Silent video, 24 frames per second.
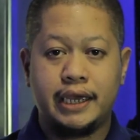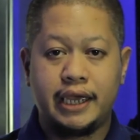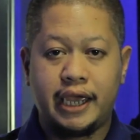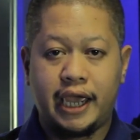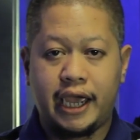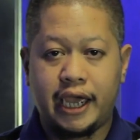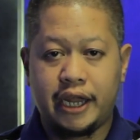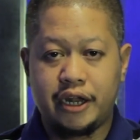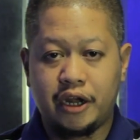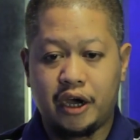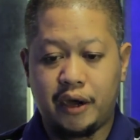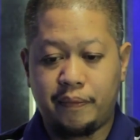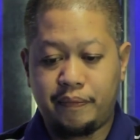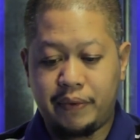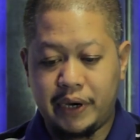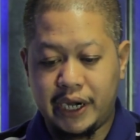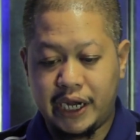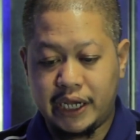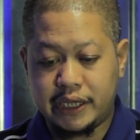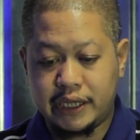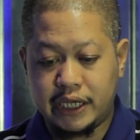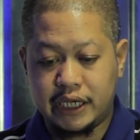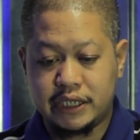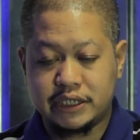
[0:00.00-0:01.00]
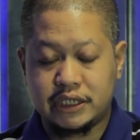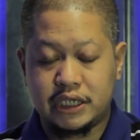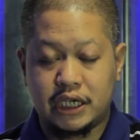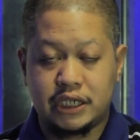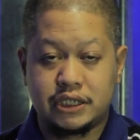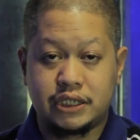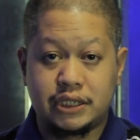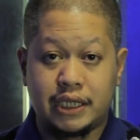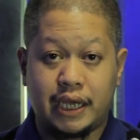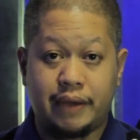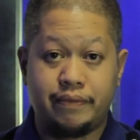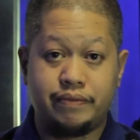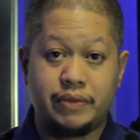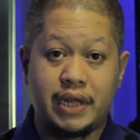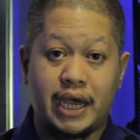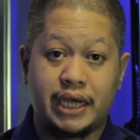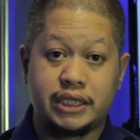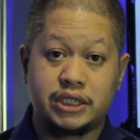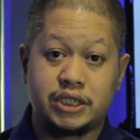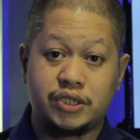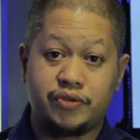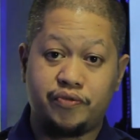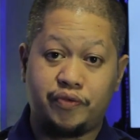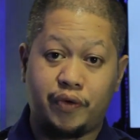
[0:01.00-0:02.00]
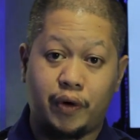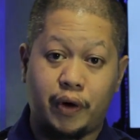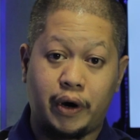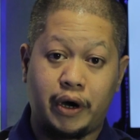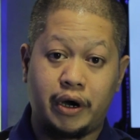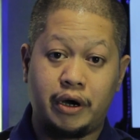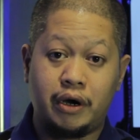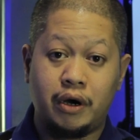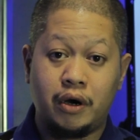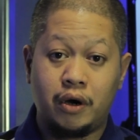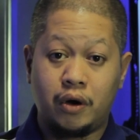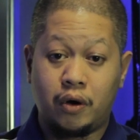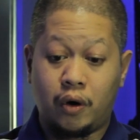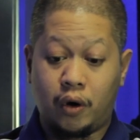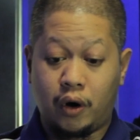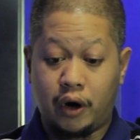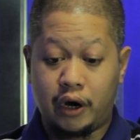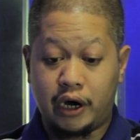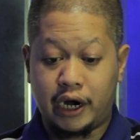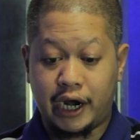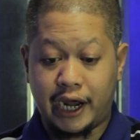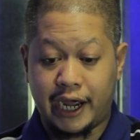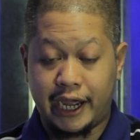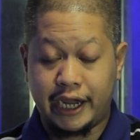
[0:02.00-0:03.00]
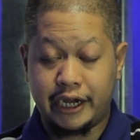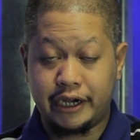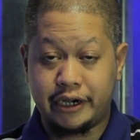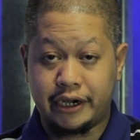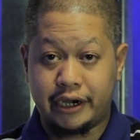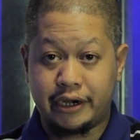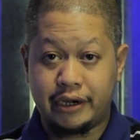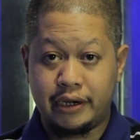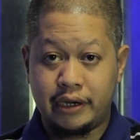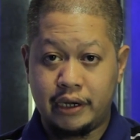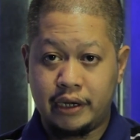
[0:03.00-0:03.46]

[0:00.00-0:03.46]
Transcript: an operating system that's 4 or higher.